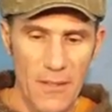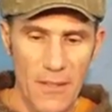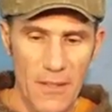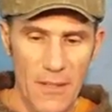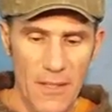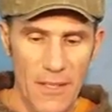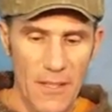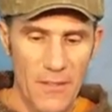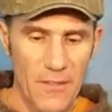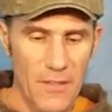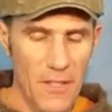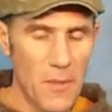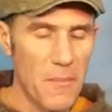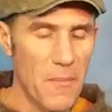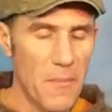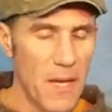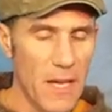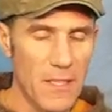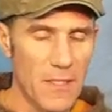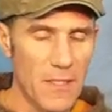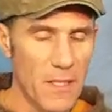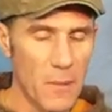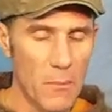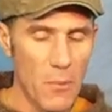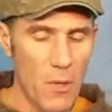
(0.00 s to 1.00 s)
is an
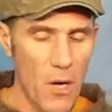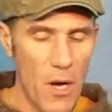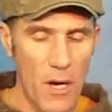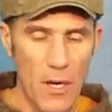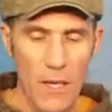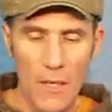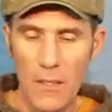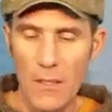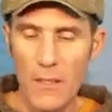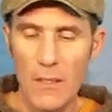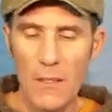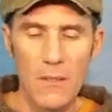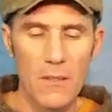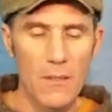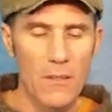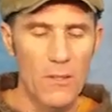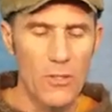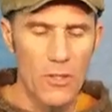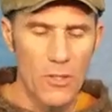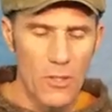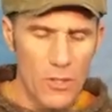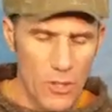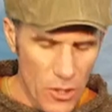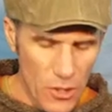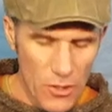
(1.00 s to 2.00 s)
amazing product
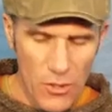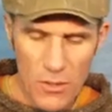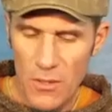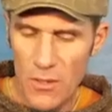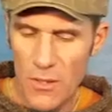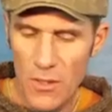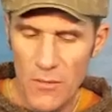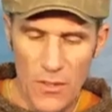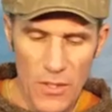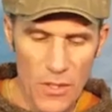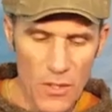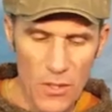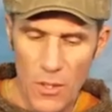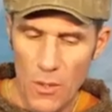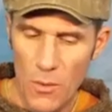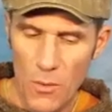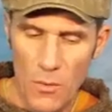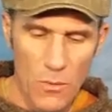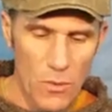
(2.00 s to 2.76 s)
just on of its own.